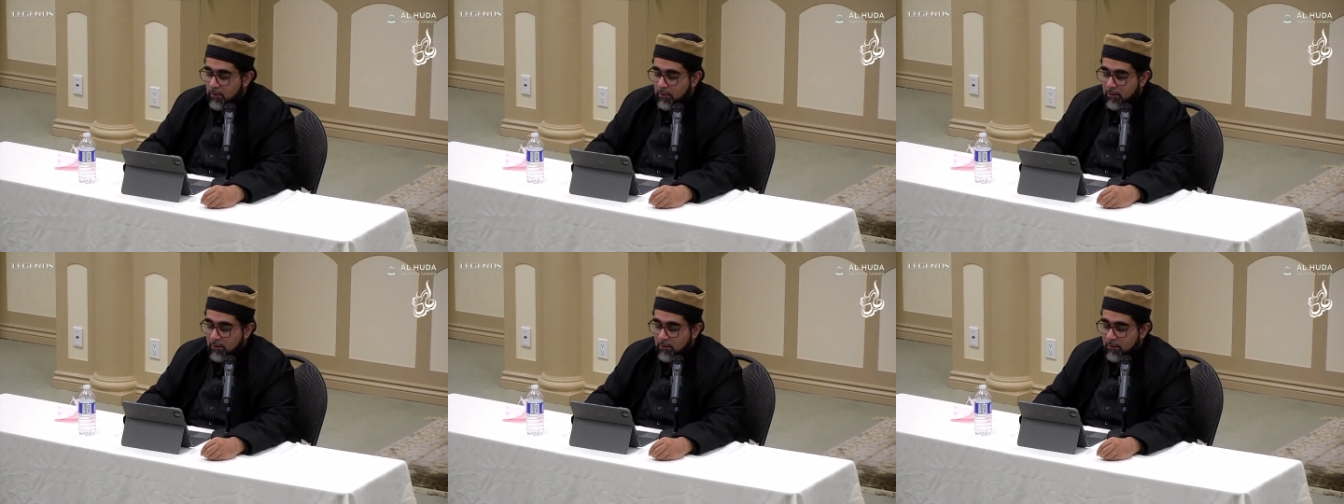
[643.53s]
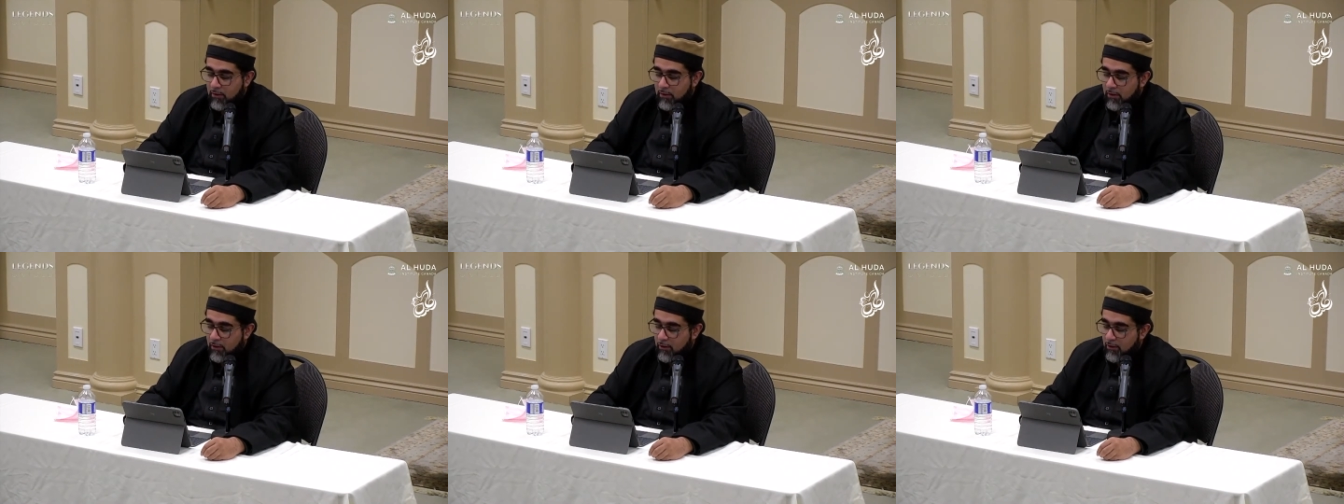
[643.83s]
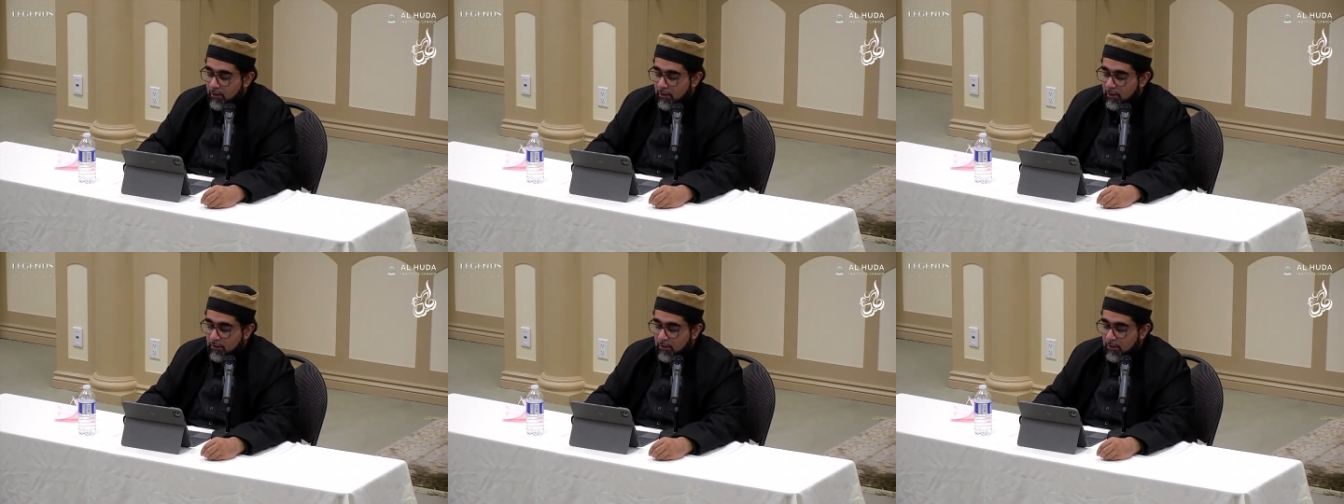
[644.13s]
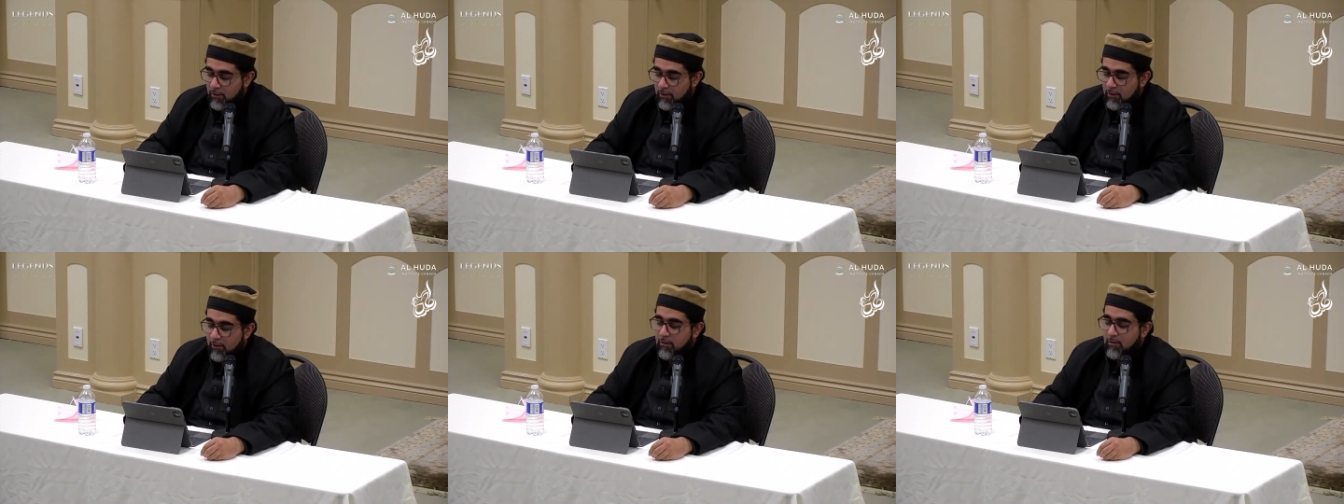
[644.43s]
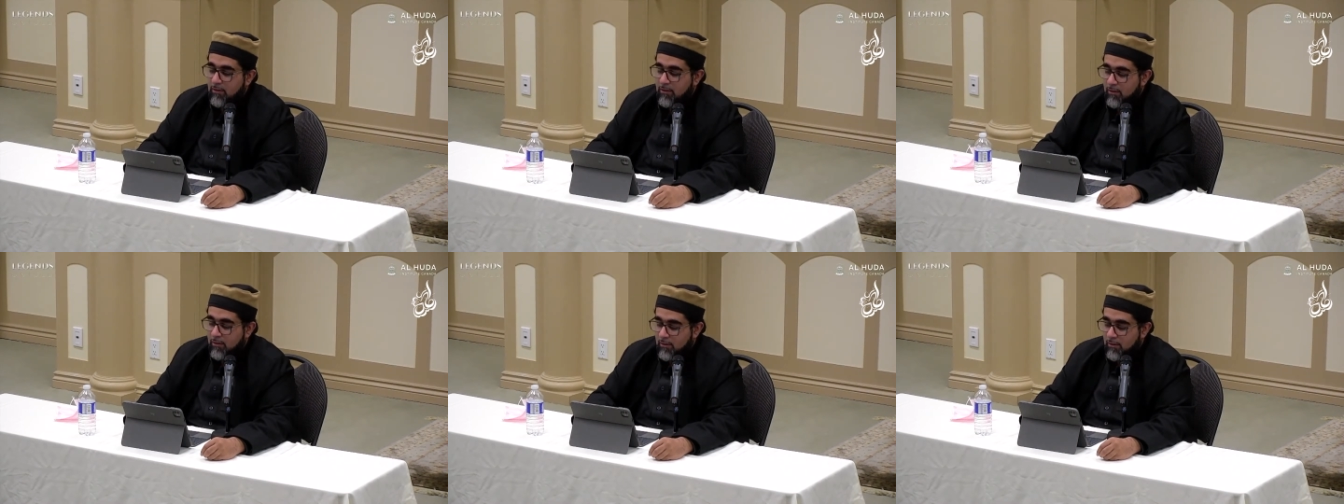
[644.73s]
This is not a good excitement.
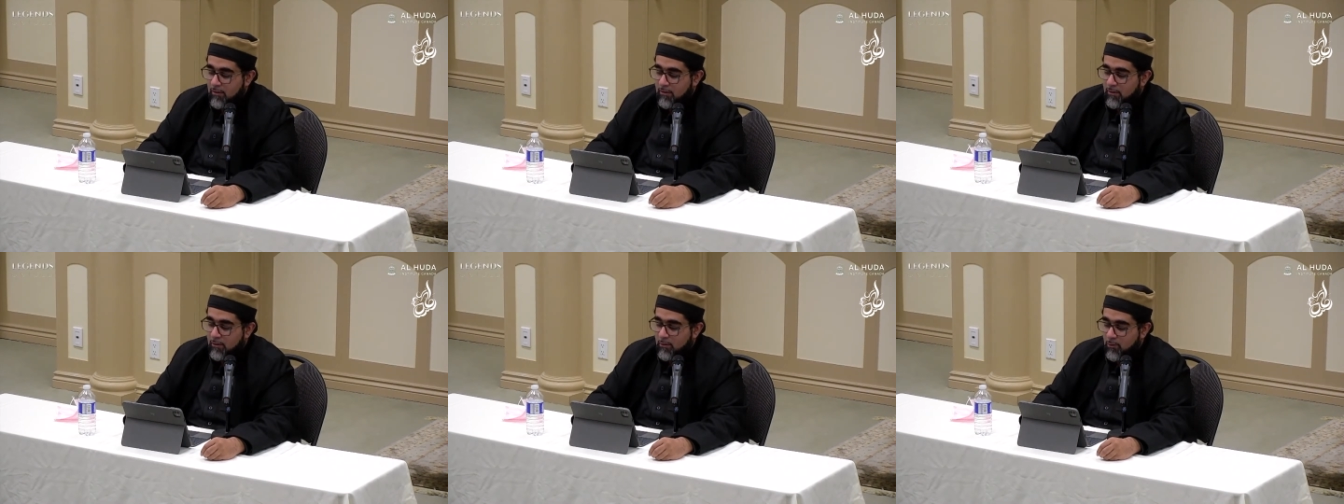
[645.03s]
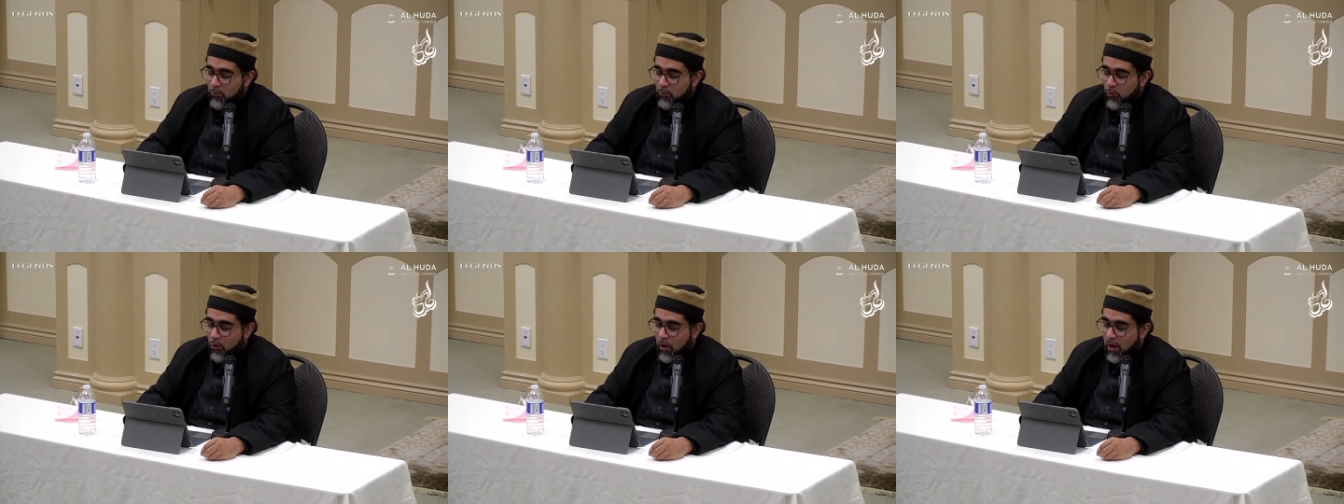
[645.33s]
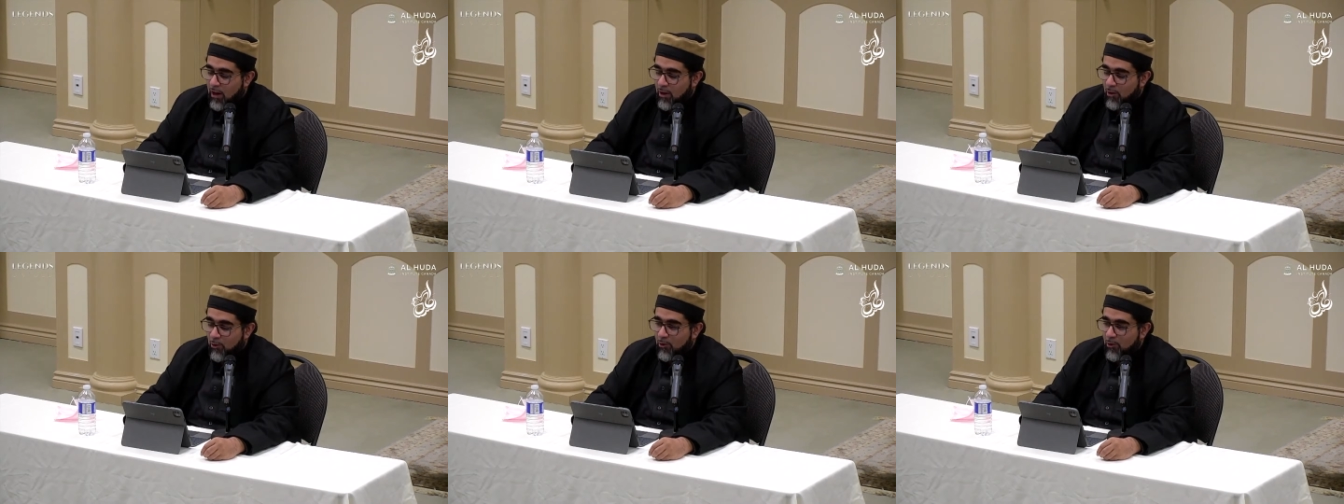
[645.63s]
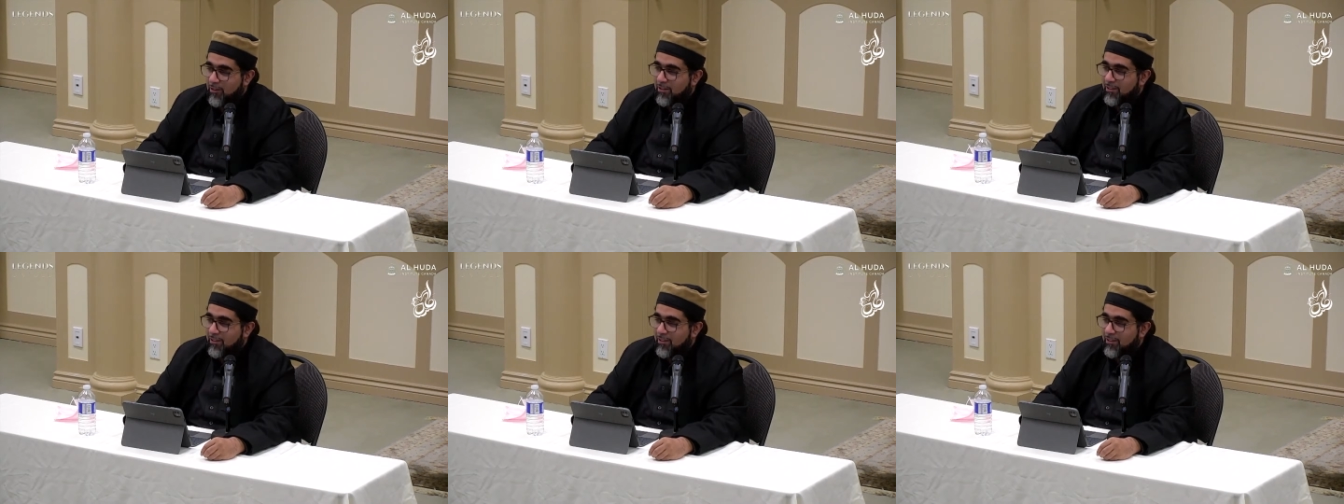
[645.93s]
Wow.